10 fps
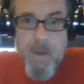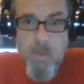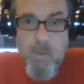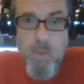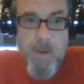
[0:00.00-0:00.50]

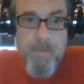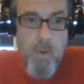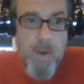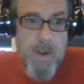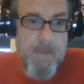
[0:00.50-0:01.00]
with one
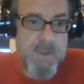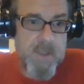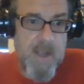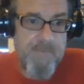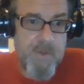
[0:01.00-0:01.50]
point.
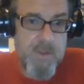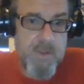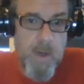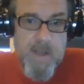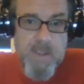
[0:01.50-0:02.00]
Mitch
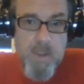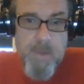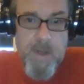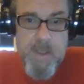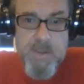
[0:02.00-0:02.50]
Lightfoot,
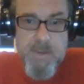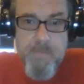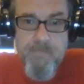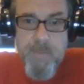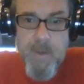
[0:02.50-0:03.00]
22
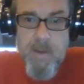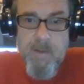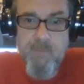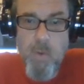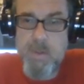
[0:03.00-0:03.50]
minutes,
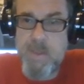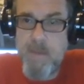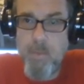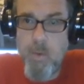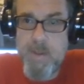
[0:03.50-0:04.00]

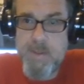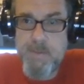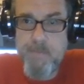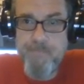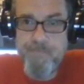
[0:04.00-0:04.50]
14
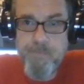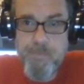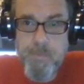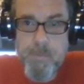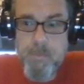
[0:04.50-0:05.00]
points.
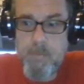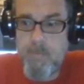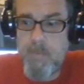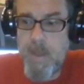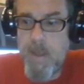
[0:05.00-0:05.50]

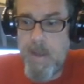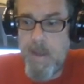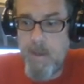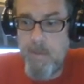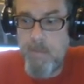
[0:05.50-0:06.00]

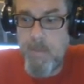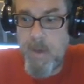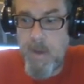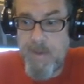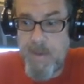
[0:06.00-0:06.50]
And, uh,
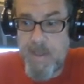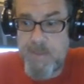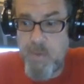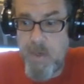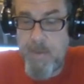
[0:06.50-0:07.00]
you know, I think
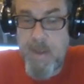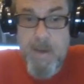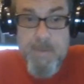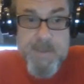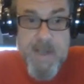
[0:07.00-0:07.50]
that's pretty
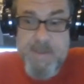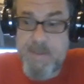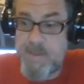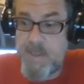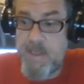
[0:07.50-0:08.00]
big. It was
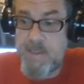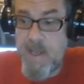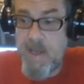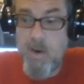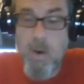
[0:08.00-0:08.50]
nice to see
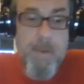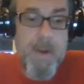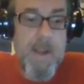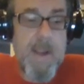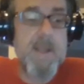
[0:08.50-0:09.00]
Jalen
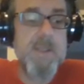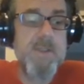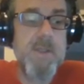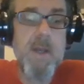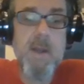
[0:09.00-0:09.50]
Coleman Lands,